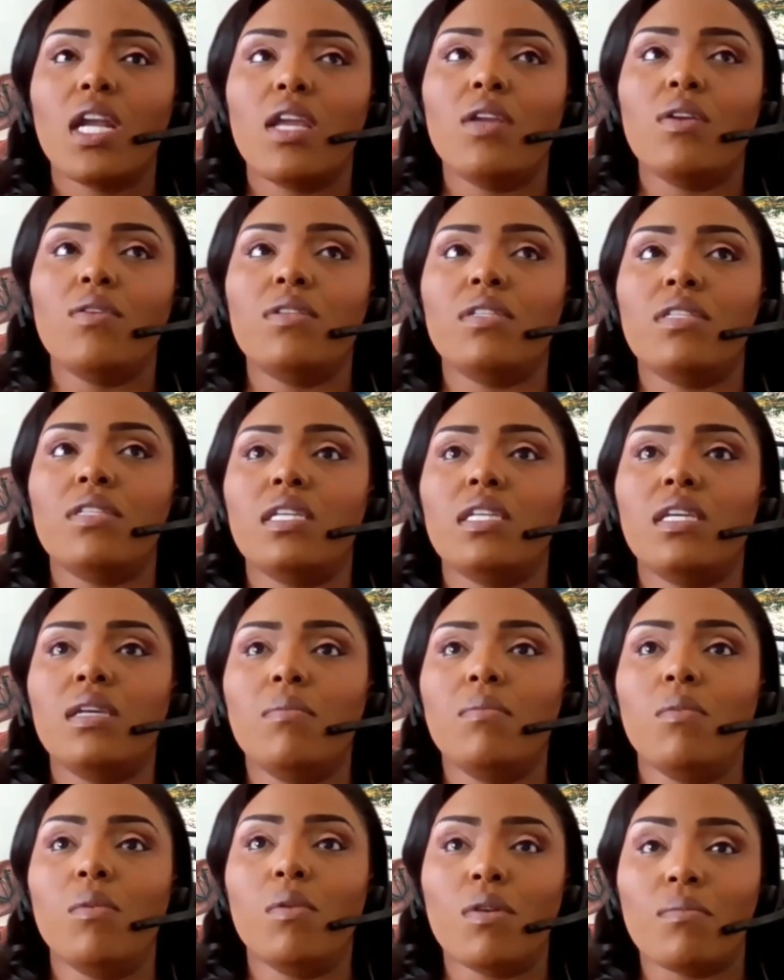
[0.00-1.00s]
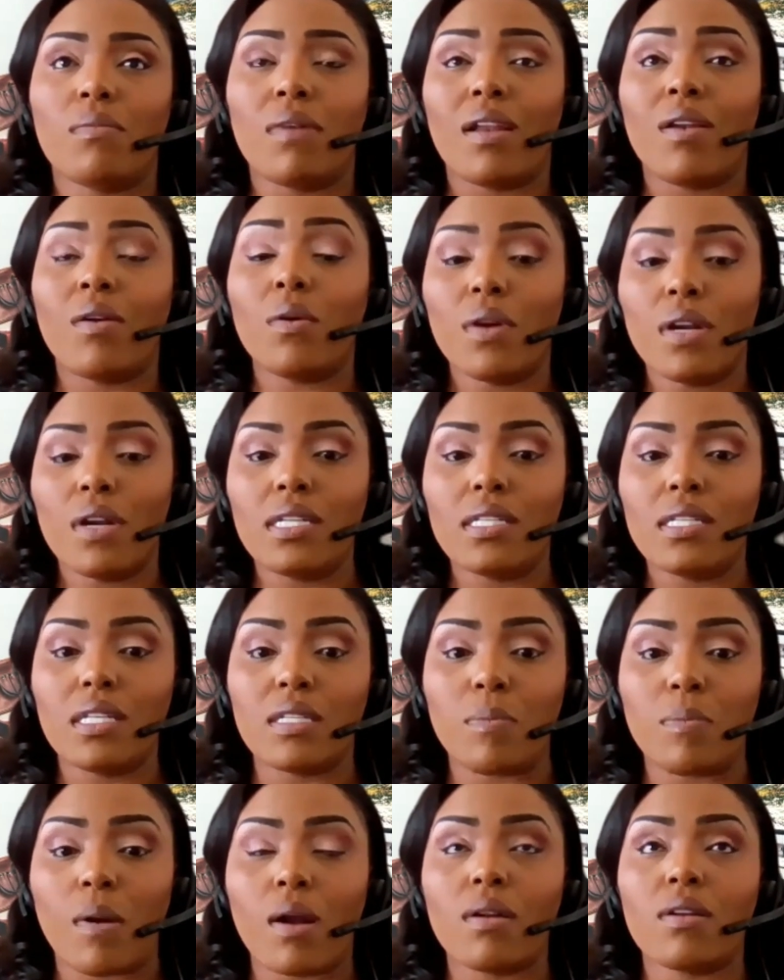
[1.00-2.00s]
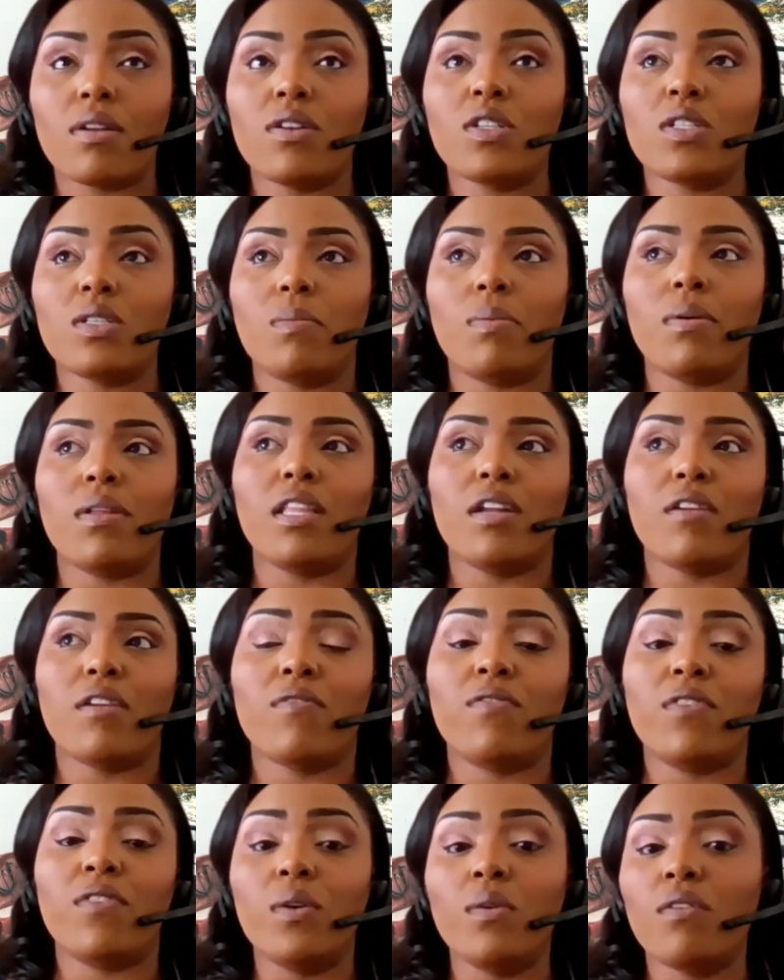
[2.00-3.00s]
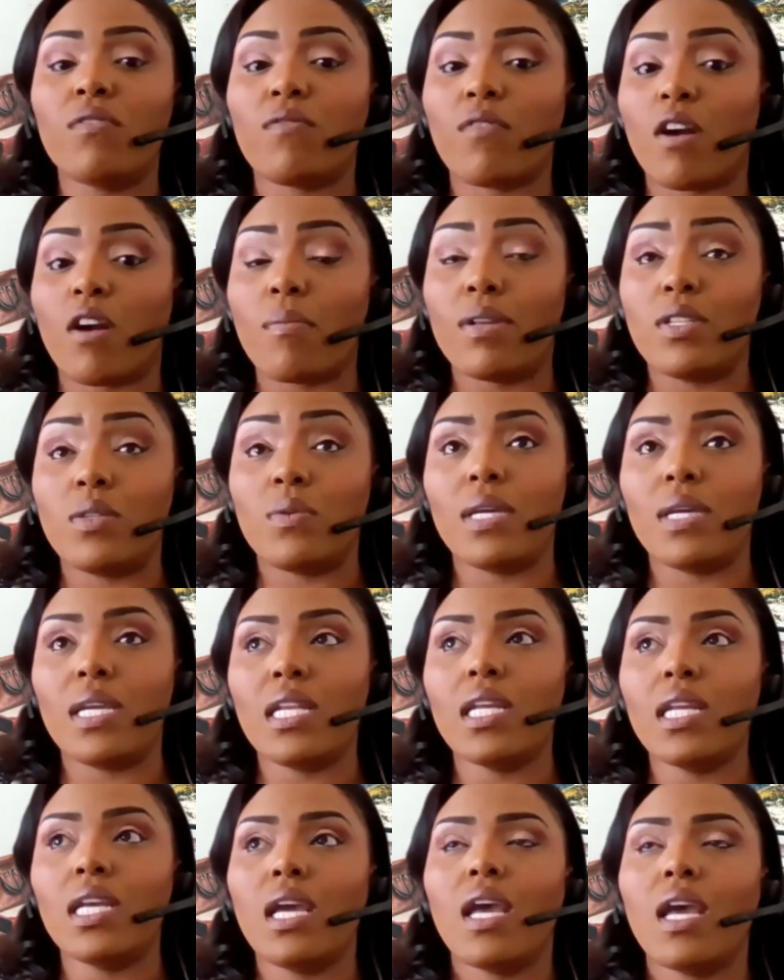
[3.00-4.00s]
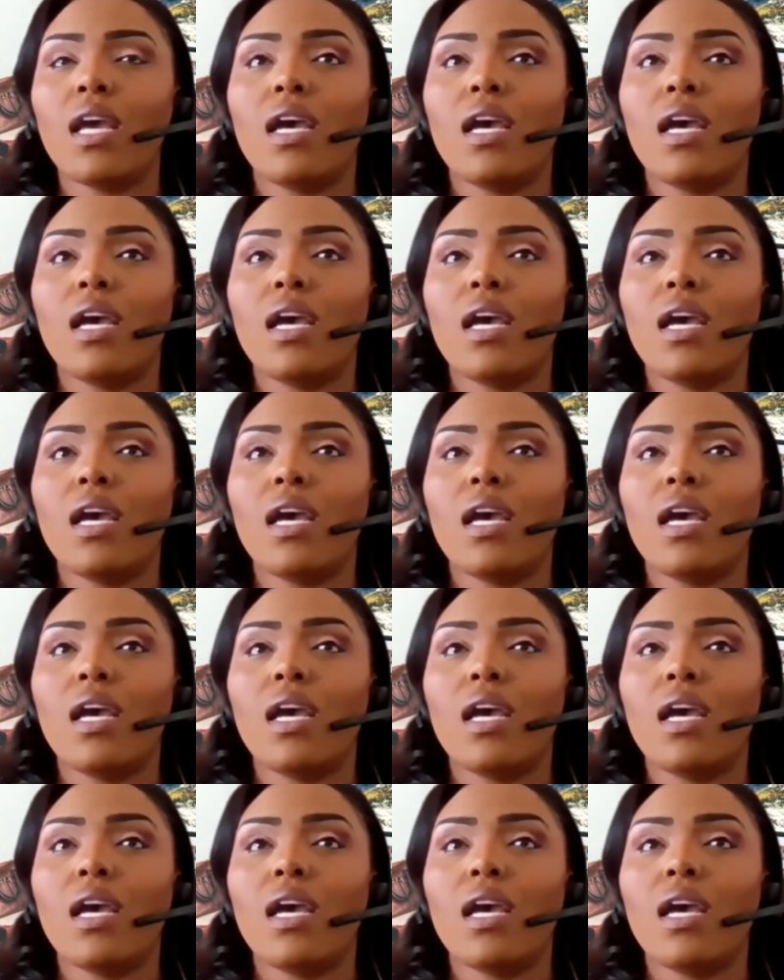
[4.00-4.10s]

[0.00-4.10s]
You see more minorities as partners, but they're few and far between.